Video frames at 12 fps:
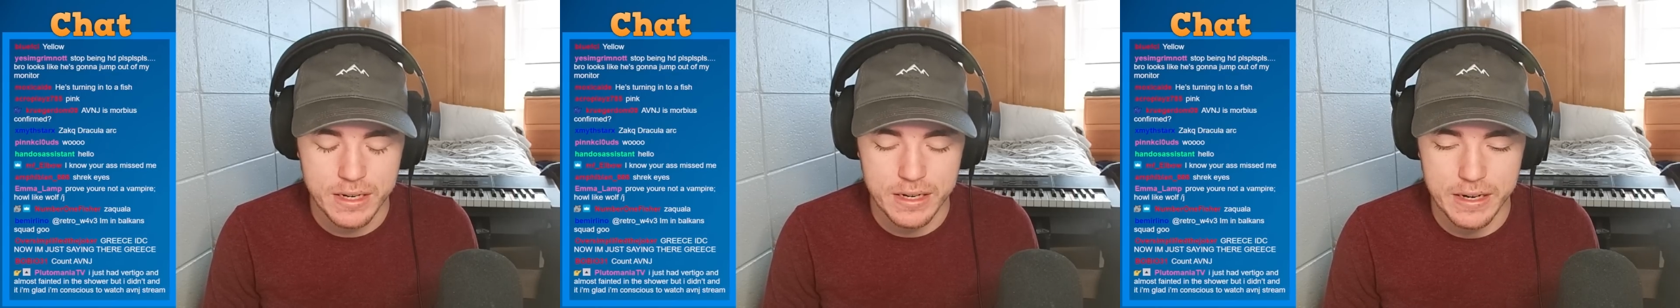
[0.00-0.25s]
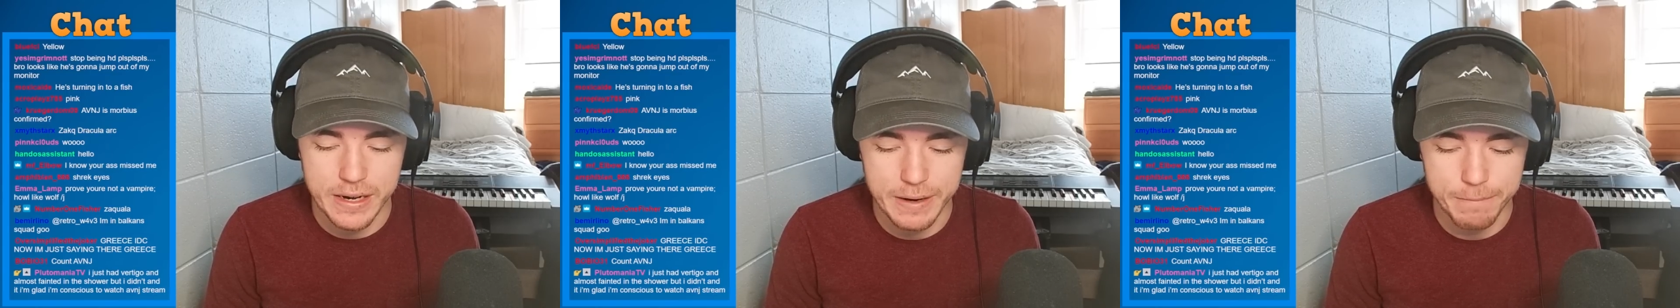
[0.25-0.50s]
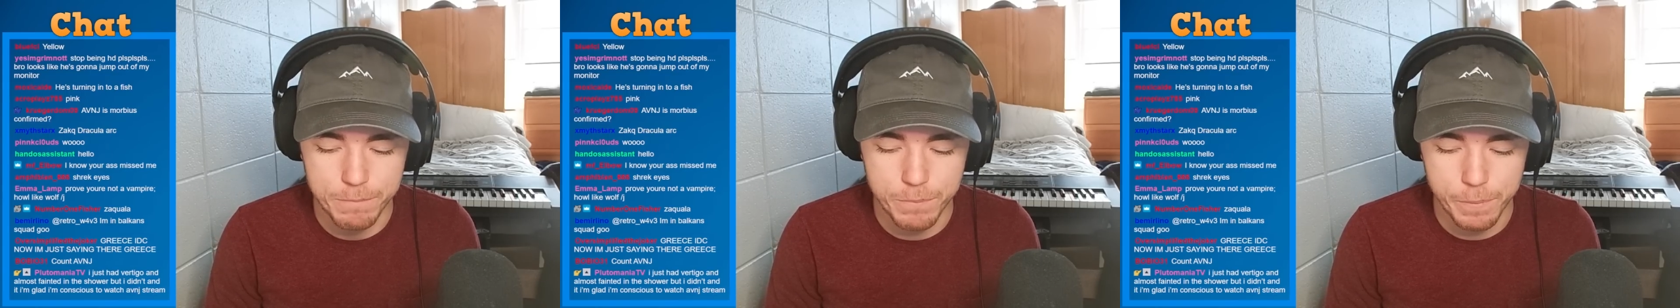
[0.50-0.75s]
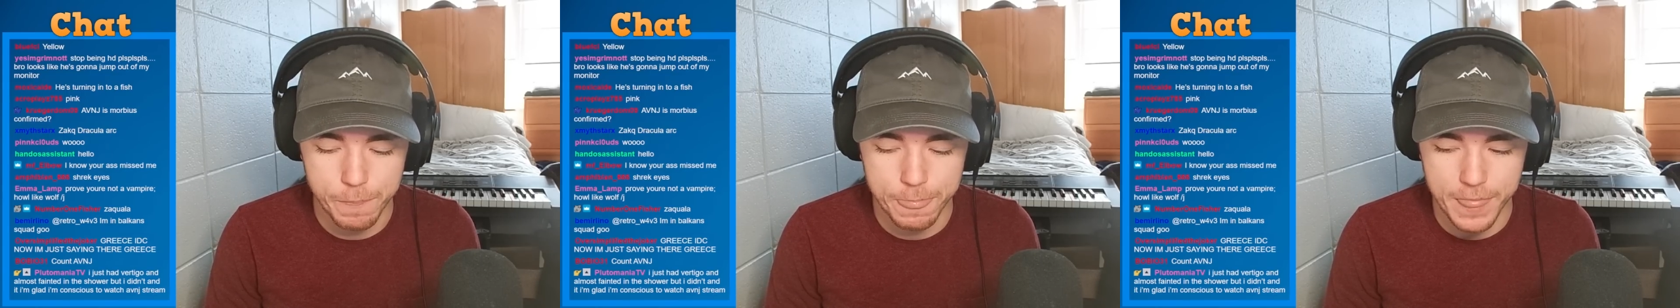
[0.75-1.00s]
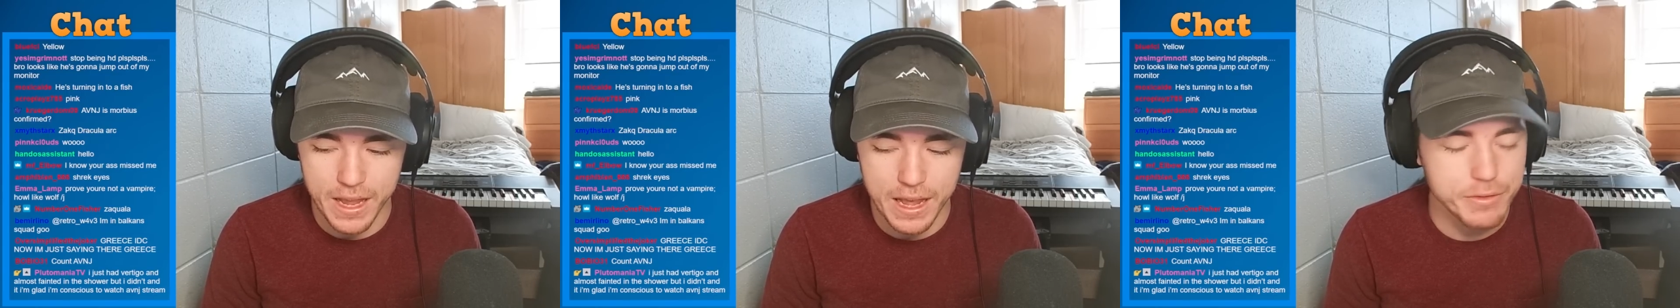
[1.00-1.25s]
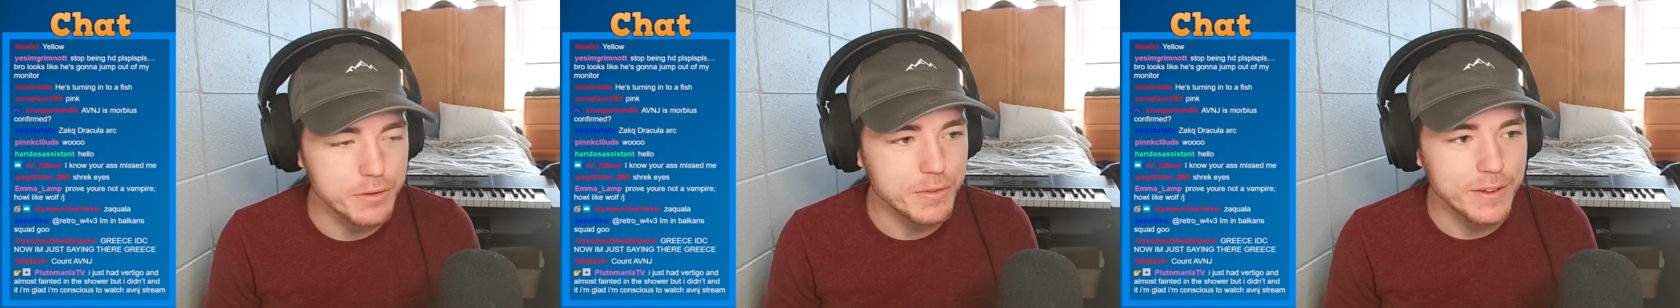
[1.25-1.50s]
I
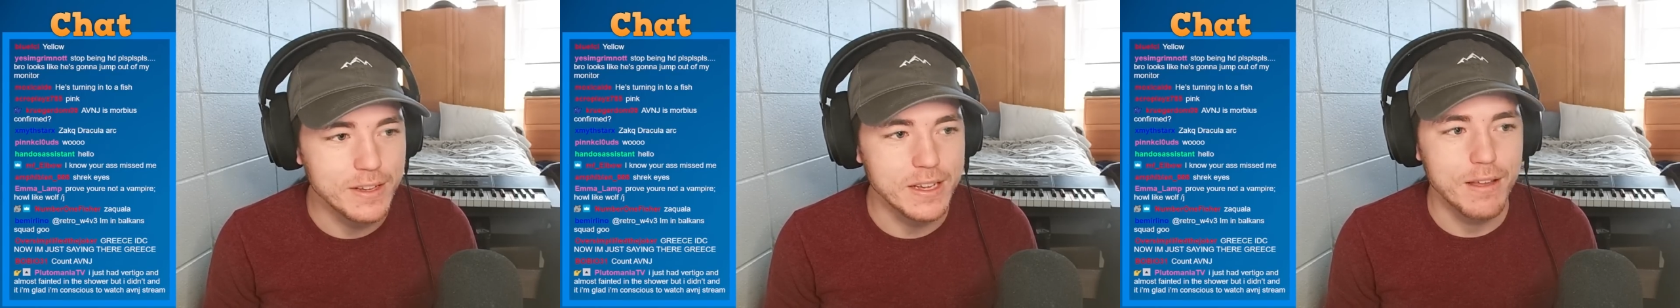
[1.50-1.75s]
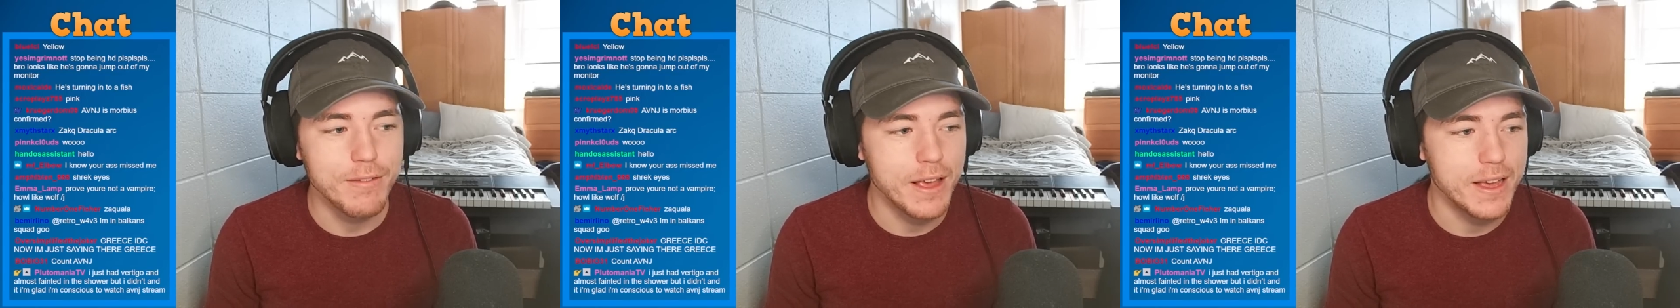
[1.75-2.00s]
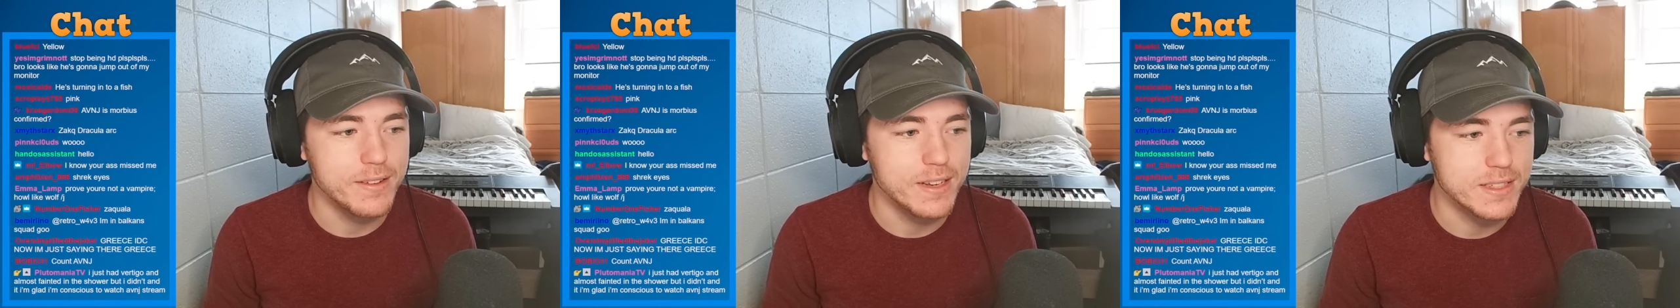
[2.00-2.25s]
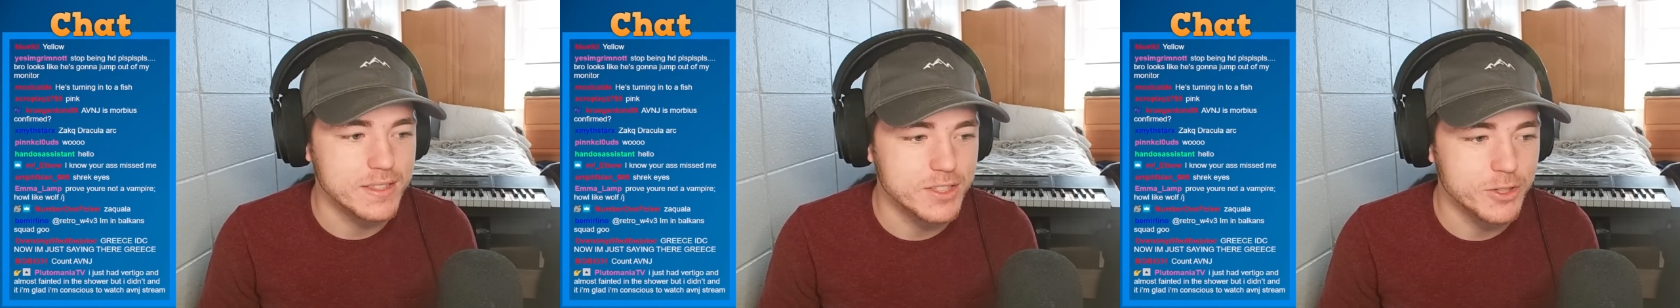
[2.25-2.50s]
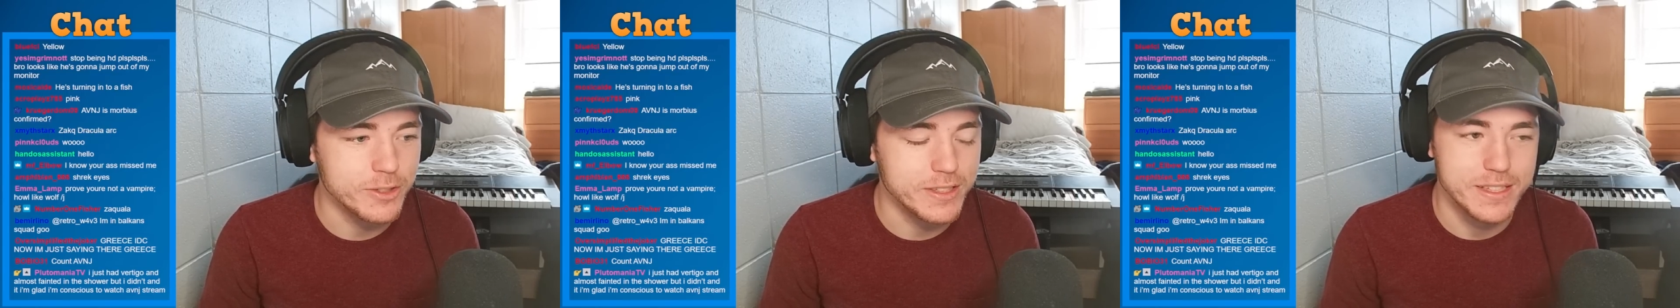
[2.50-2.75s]
haven't felt like I've had necessarily